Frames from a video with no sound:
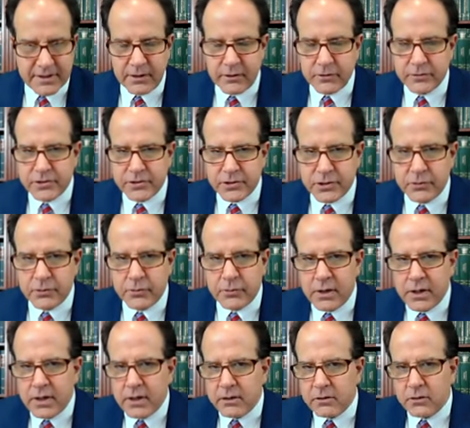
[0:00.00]
They'll do
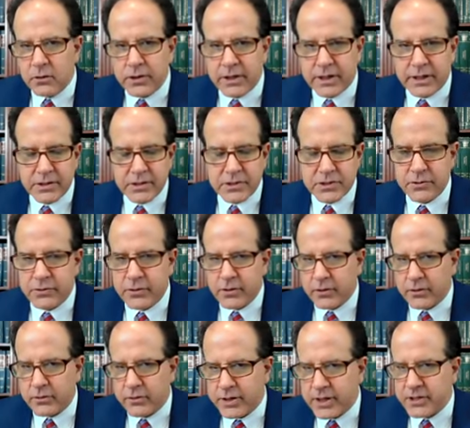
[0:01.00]
look into
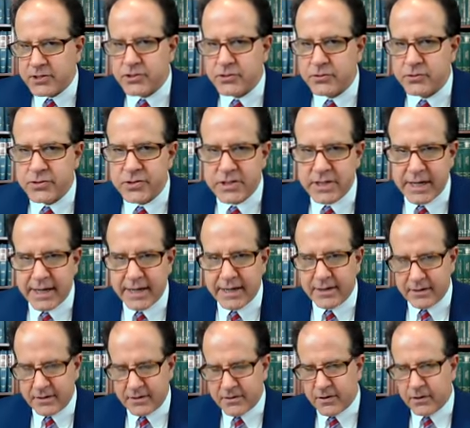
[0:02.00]
their credentials
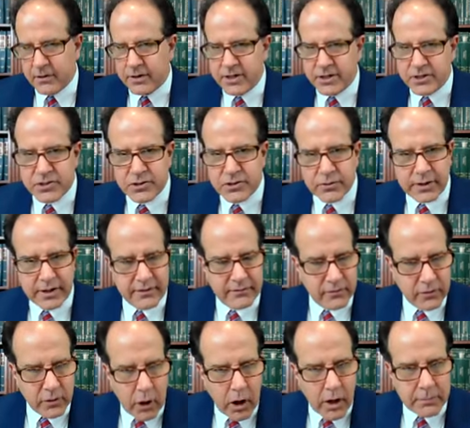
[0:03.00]
and their history of
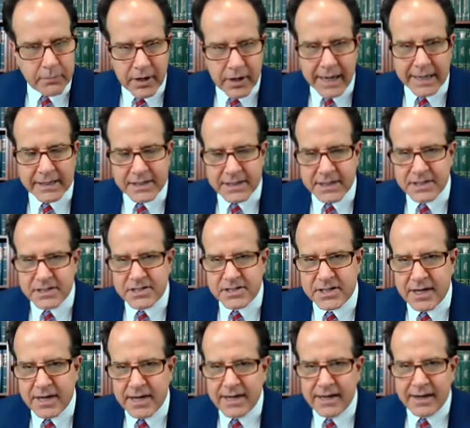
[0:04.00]
law practice,